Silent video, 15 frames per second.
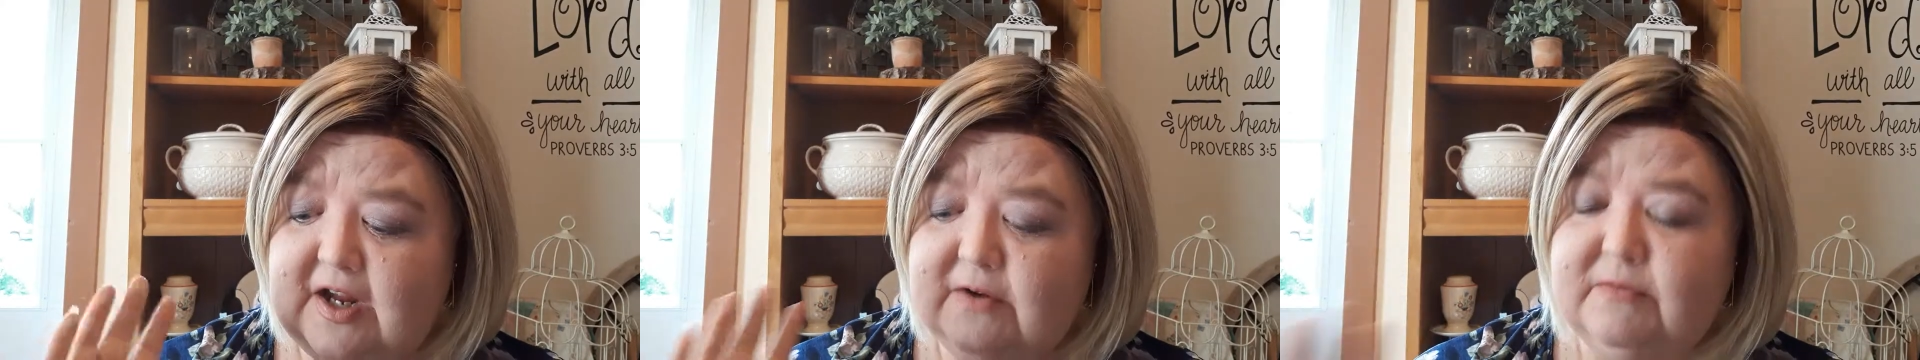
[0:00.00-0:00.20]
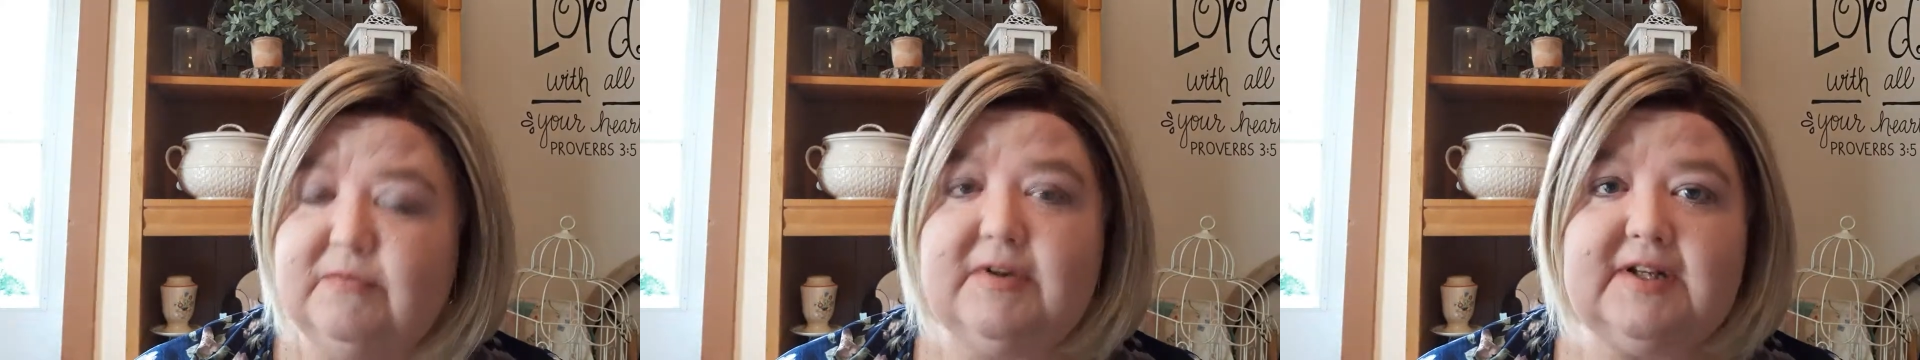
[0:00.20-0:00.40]

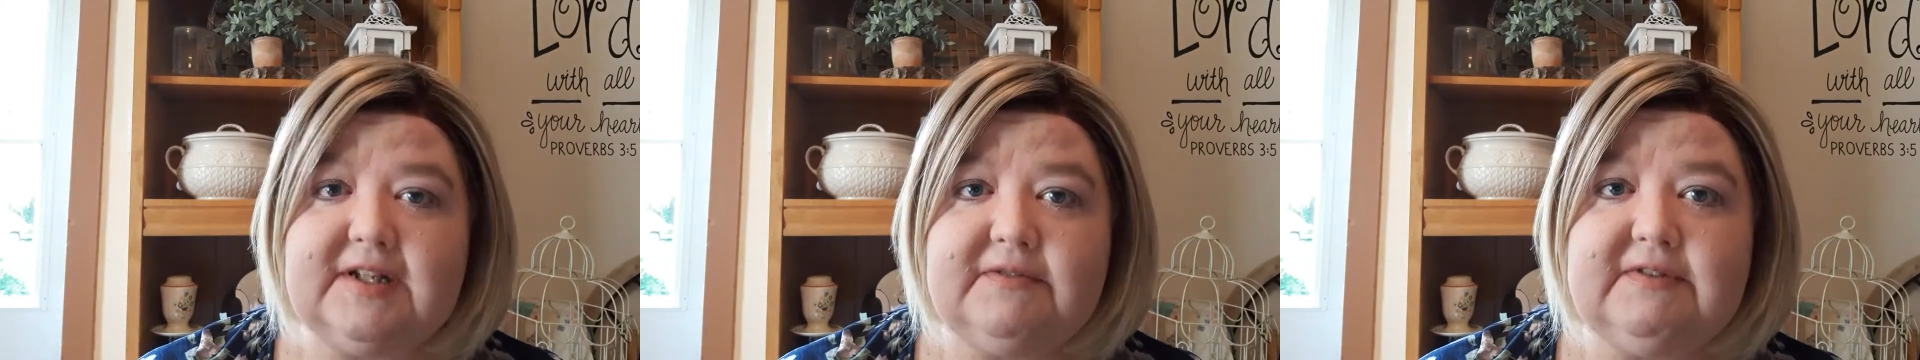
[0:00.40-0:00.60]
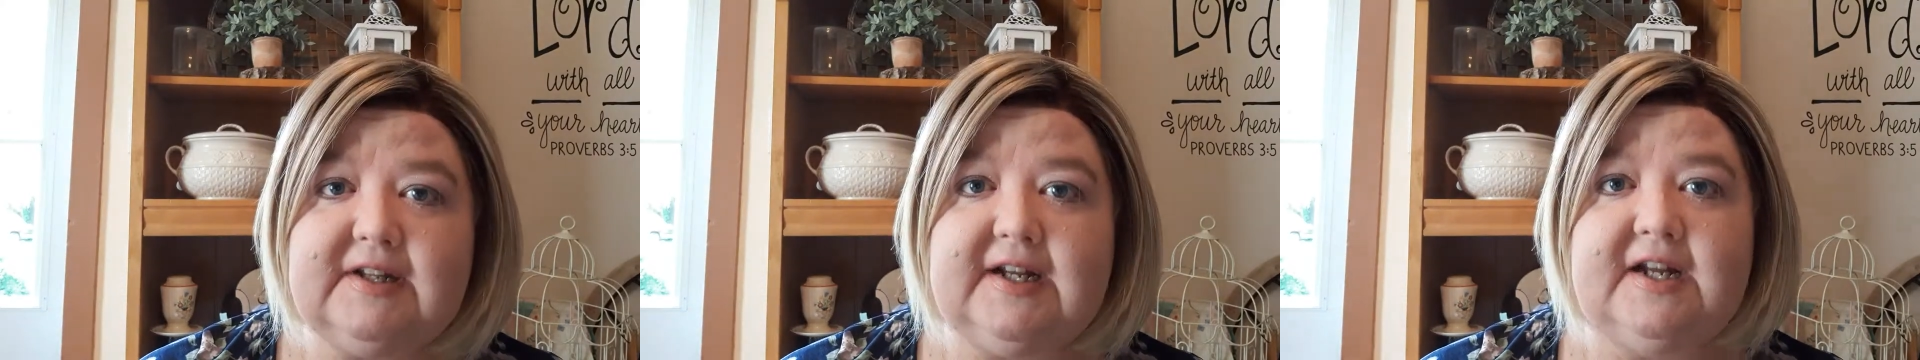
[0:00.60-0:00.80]
Really,
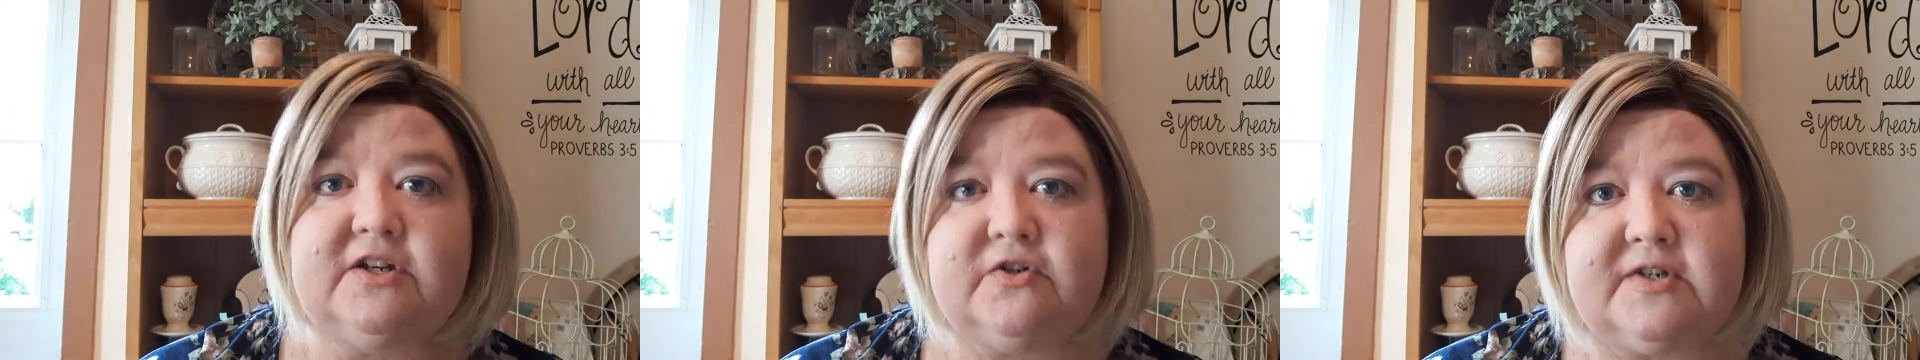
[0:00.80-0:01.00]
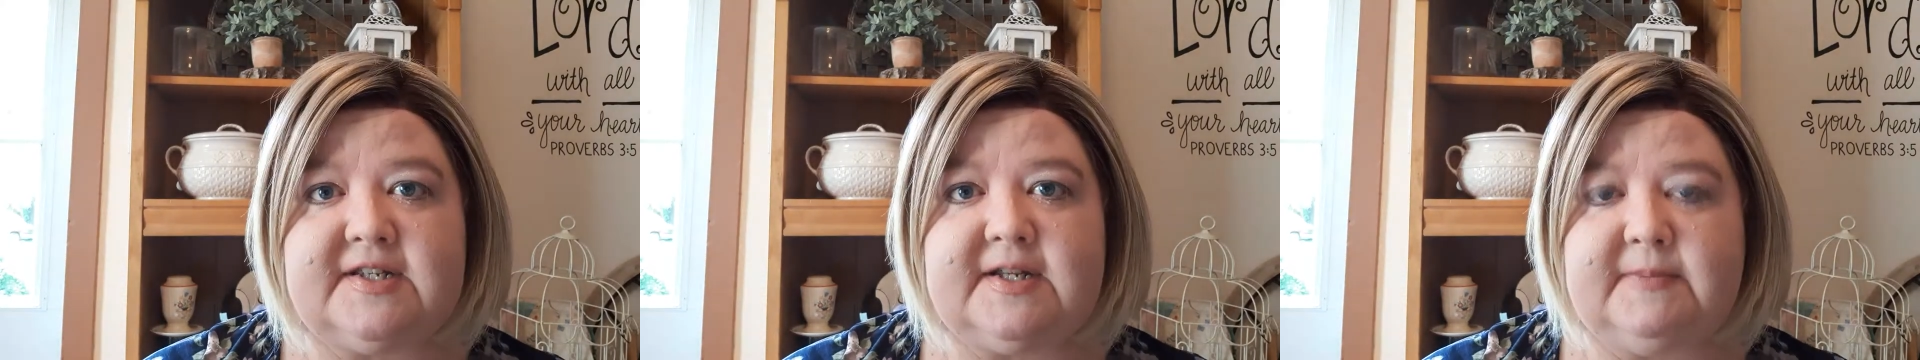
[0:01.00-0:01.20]
really
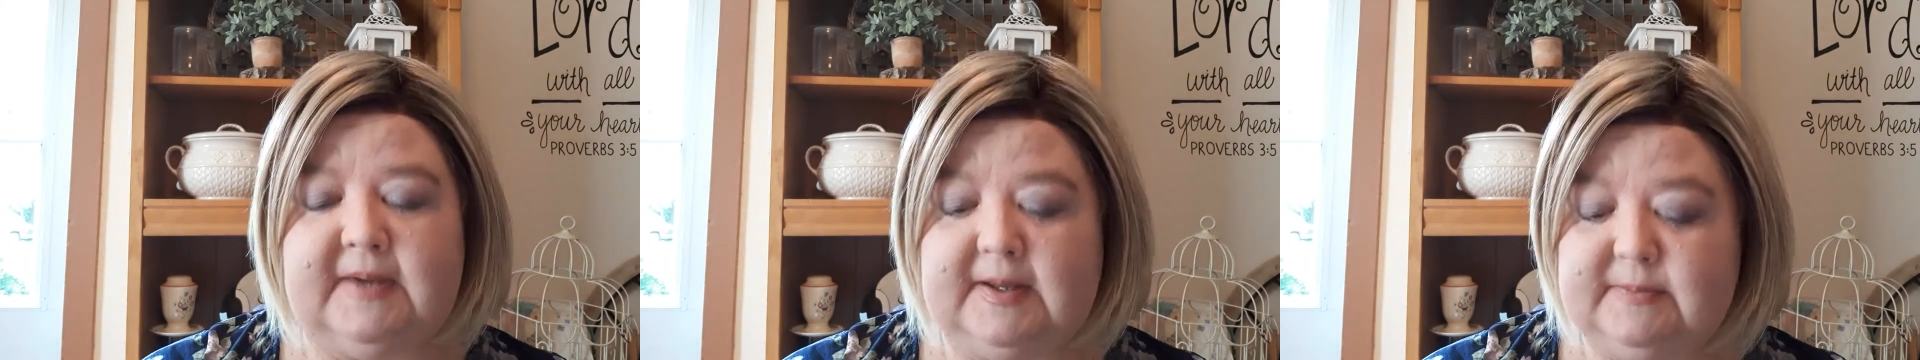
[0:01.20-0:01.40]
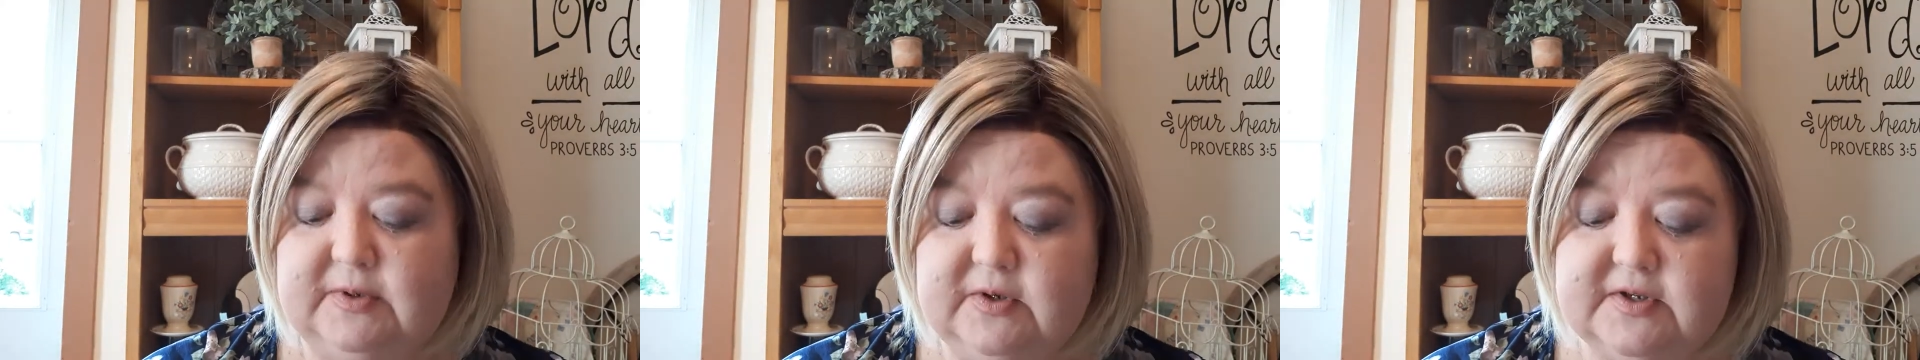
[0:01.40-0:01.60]
interesting
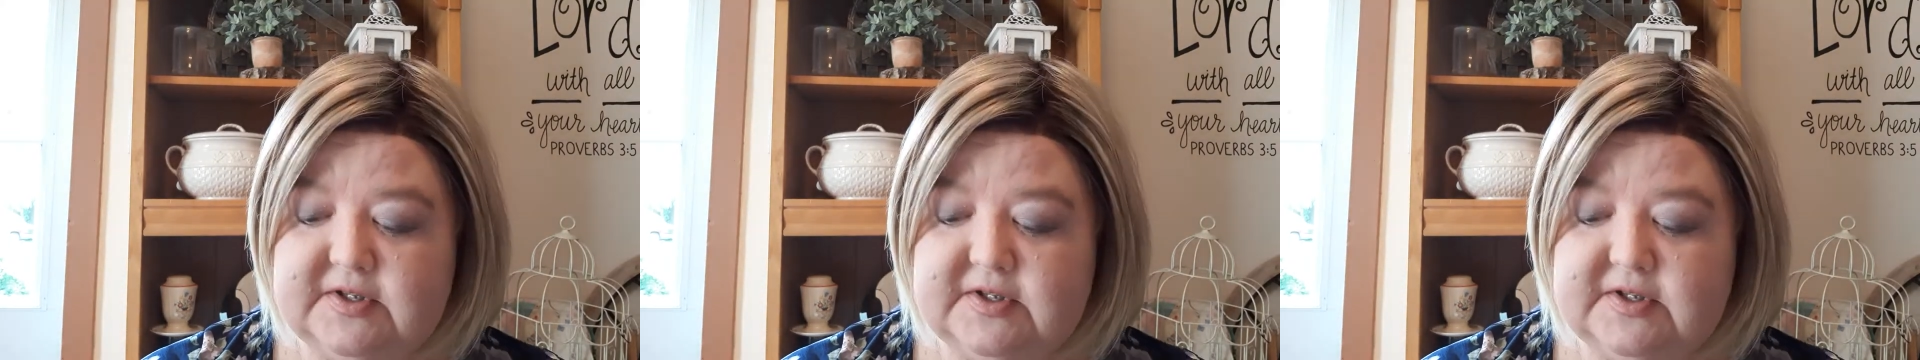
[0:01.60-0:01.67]
people.